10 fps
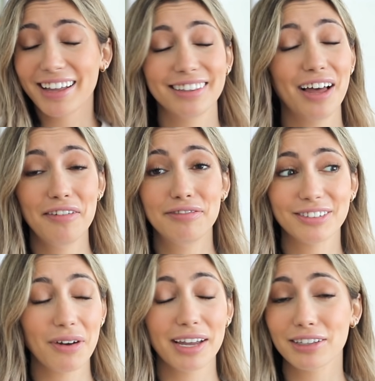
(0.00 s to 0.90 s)
I love
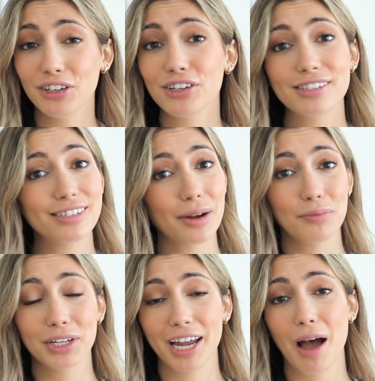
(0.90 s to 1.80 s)
the way it looks.
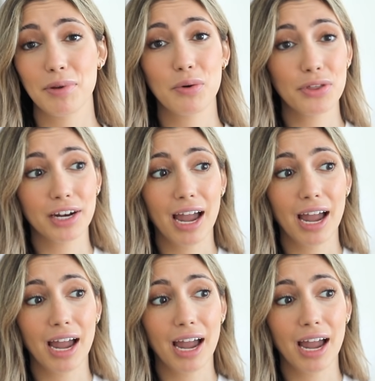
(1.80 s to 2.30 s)
I'm really happy with it.